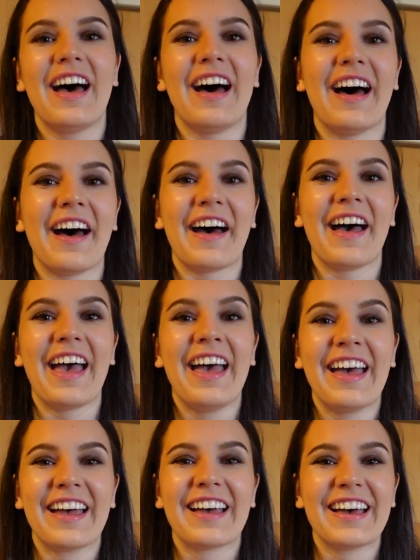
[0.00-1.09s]

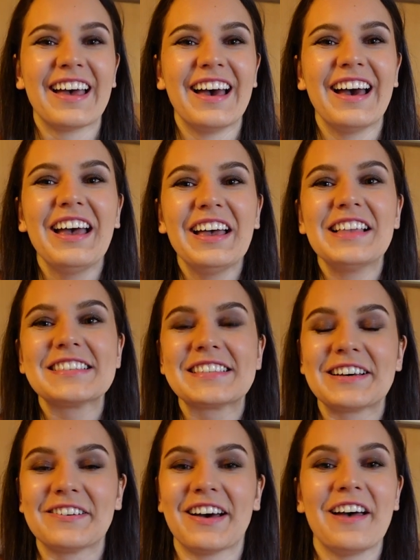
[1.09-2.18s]

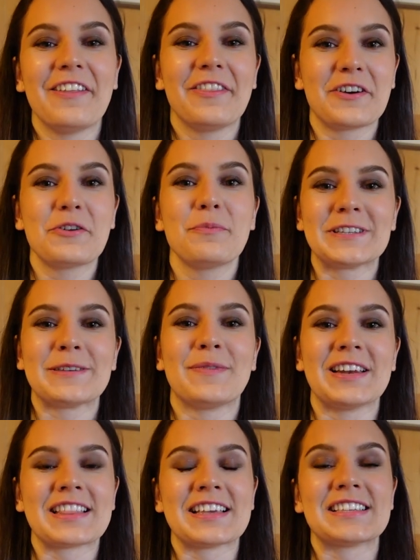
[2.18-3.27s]
So there are two
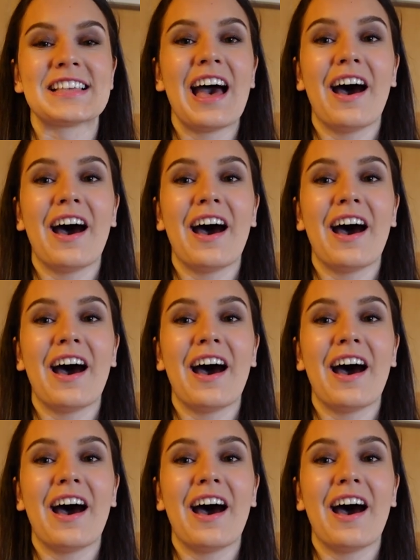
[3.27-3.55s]
possibilities.